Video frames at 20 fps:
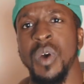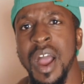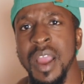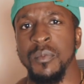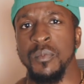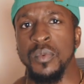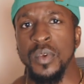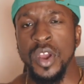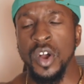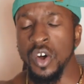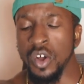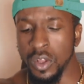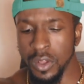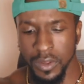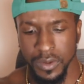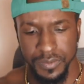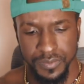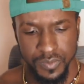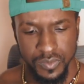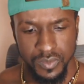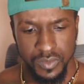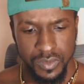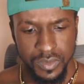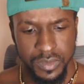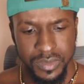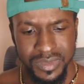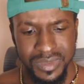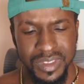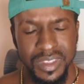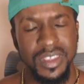why real
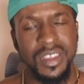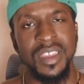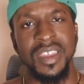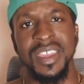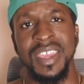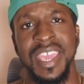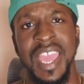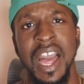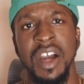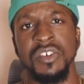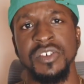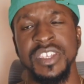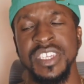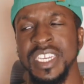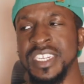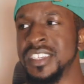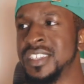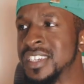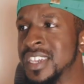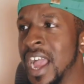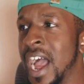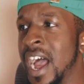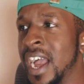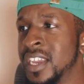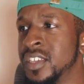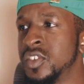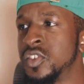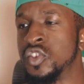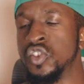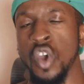calisthenics
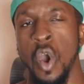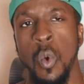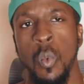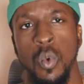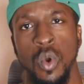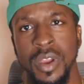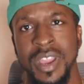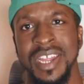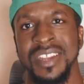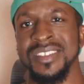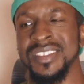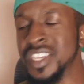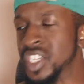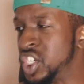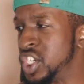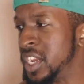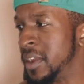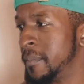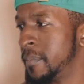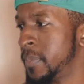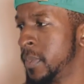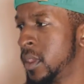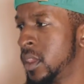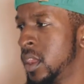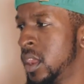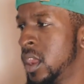guys don't work out in the gym,